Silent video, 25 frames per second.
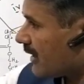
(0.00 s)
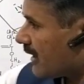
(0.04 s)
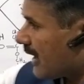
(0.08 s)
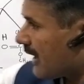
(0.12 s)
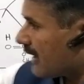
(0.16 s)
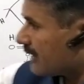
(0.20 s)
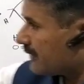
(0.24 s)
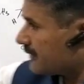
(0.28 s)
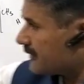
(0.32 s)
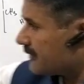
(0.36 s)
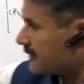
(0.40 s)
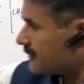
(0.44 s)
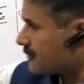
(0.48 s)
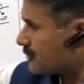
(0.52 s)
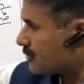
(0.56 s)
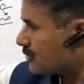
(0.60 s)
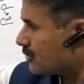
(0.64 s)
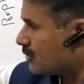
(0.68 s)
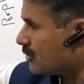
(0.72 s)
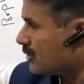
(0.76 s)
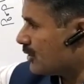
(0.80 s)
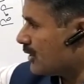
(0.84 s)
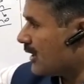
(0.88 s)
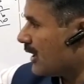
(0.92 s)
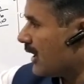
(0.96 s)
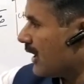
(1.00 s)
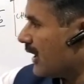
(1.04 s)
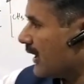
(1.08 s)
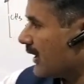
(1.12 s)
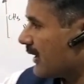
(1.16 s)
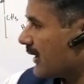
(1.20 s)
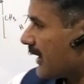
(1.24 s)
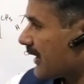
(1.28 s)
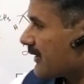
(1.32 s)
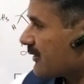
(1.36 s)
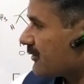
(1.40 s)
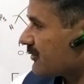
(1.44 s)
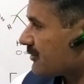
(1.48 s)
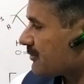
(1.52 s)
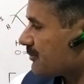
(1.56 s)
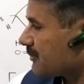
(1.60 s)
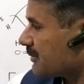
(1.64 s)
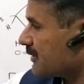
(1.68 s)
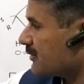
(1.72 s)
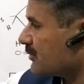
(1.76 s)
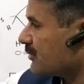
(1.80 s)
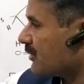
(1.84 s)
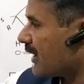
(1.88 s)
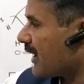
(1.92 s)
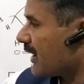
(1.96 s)
And these two lights,
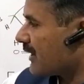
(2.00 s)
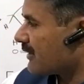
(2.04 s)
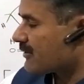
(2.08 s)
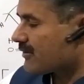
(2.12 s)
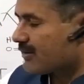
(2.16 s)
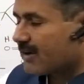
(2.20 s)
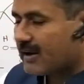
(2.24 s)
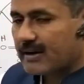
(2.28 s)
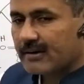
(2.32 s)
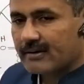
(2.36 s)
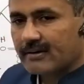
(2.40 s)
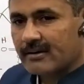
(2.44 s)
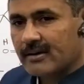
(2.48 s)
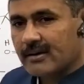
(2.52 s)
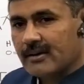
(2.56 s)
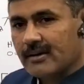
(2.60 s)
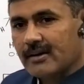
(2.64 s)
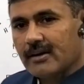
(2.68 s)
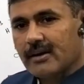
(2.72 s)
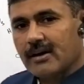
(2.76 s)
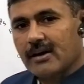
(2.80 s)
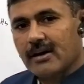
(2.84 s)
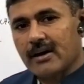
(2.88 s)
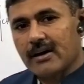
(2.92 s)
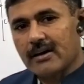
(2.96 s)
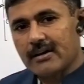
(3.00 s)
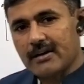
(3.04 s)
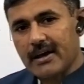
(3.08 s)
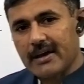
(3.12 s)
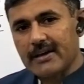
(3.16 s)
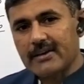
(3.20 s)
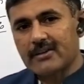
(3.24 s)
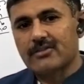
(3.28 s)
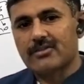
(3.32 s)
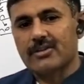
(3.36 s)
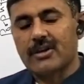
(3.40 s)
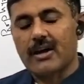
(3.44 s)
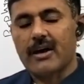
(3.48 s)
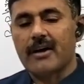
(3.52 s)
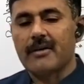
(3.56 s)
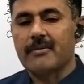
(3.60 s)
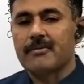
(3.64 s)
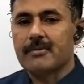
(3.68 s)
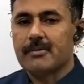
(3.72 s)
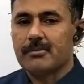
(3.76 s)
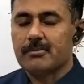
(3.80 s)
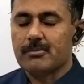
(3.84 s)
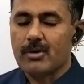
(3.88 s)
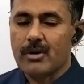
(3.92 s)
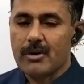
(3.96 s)
blue and red lights,
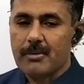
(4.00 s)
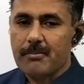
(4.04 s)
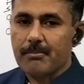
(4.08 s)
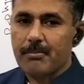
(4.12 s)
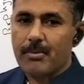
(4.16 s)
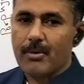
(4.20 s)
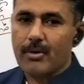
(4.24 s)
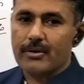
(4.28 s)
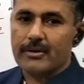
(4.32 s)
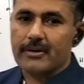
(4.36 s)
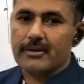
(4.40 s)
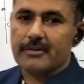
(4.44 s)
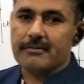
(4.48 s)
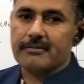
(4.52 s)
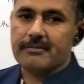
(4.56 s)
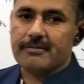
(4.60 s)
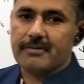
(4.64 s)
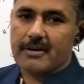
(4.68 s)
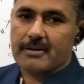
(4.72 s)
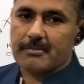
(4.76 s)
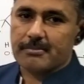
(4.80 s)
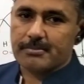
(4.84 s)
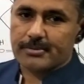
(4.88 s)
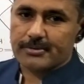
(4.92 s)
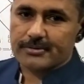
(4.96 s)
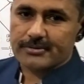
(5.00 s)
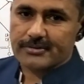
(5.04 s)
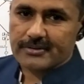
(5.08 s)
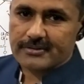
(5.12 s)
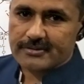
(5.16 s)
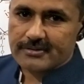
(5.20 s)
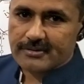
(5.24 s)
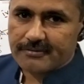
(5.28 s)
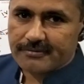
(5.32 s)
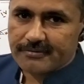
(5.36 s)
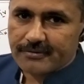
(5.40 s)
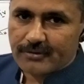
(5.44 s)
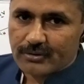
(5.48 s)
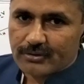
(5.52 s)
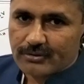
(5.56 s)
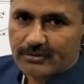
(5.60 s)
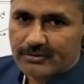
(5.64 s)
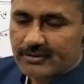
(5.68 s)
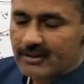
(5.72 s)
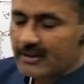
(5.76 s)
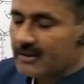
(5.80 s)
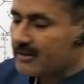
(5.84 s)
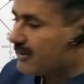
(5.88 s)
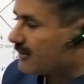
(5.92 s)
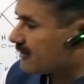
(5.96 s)
are more important for a process of
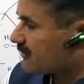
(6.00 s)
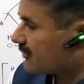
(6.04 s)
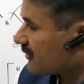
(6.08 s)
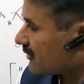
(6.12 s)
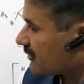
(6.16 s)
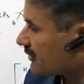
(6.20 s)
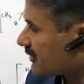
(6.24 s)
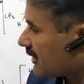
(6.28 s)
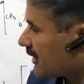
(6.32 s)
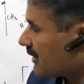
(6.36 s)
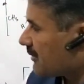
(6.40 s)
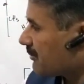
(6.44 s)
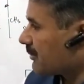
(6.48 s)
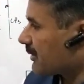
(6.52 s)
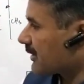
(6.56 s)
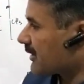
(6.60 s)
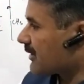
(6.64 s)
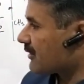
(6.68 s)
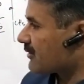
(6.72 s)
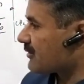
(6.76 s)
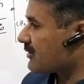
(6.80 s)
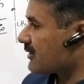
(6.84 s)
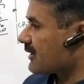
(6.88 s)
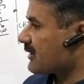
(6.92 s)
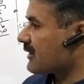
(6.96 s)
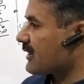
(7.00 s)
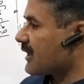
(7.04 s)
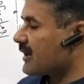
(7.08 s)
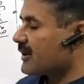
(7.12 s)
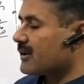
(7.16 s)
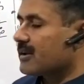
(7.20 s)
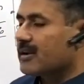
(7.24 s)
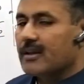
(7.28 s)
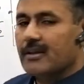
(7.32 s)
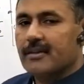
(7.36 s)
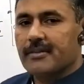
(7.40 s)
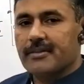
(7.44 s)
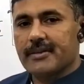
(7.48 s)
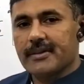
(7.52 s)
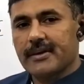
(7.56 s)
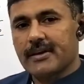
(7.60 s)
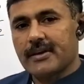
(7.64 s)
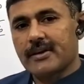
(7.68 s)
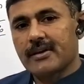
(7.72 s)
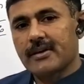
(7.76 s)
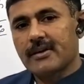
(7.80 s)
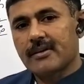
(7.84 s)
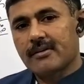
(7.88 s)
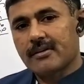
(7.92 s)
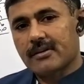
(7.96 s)
photosynthesis, because of that
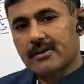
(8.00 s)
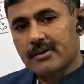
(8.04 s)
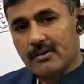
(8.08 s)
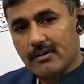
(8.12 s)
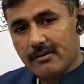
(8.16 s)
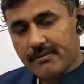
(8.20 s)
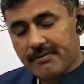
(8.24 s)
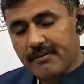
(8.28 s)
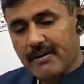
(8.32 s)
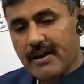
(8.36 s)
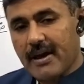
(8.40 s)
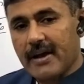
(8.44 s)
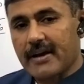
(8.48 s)
the chlorophyll